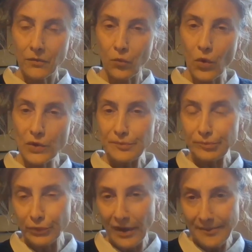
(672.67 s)
was
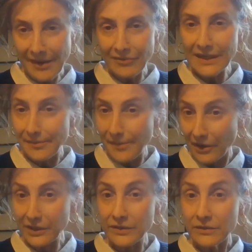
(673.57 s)
primarily
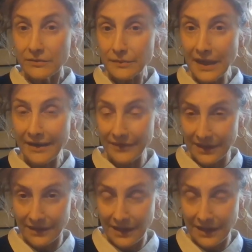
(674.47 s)
American, having